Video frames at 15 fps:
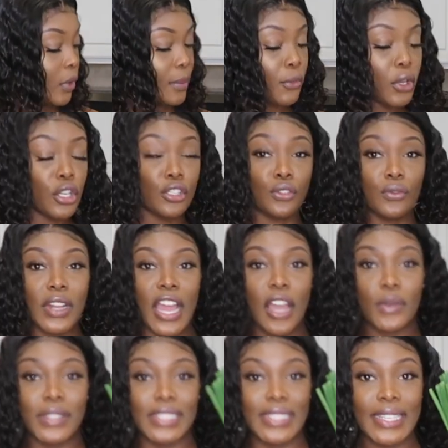What I'm going to do
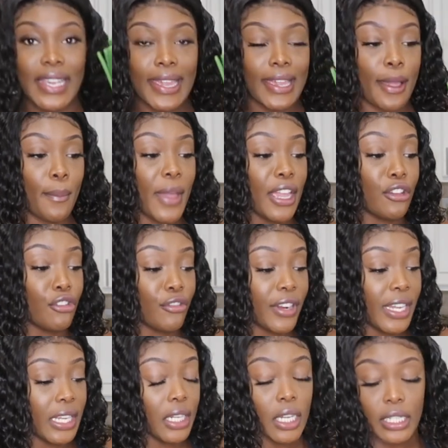now is take my
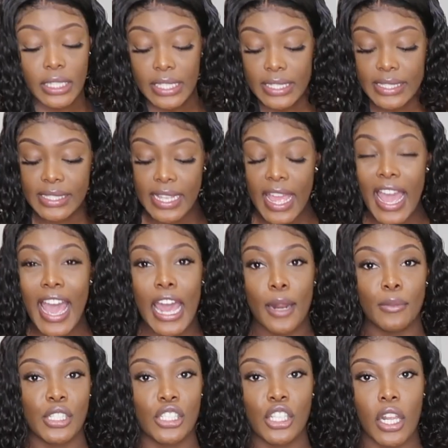green onions and
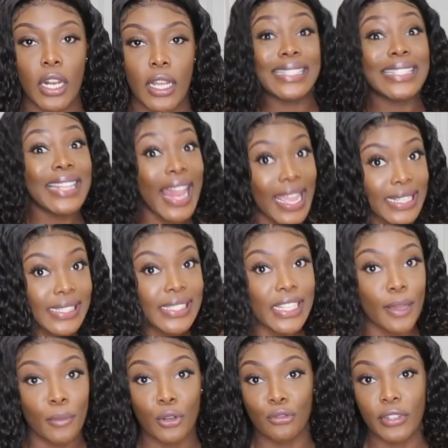I'm just going to slice
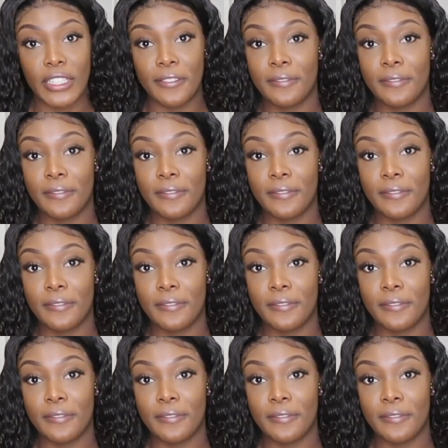them really